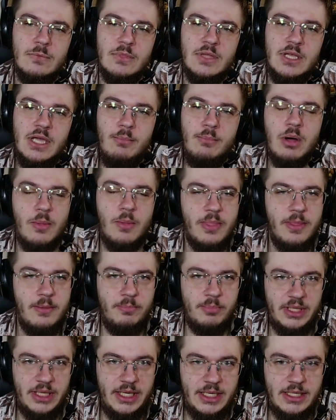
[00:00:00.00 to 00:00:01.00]
about the
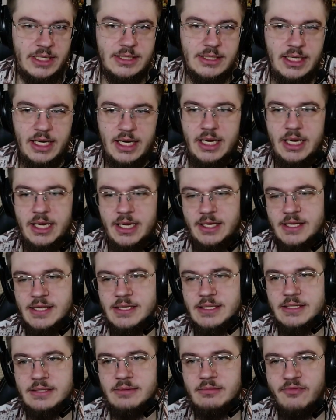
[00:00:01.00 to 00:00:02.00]
plan.
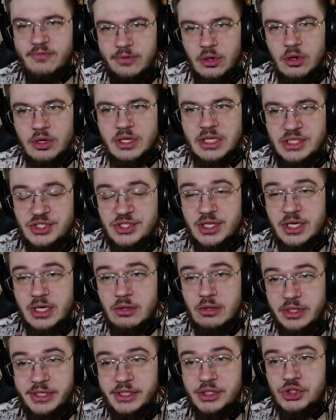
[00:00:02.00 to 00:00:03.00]
And Flock is
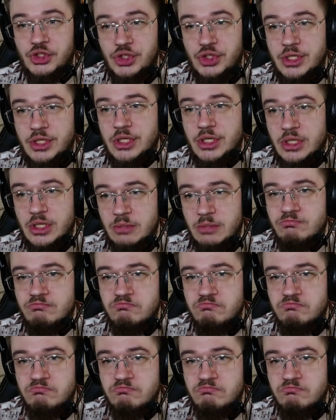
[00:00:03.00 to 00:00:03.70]
now actually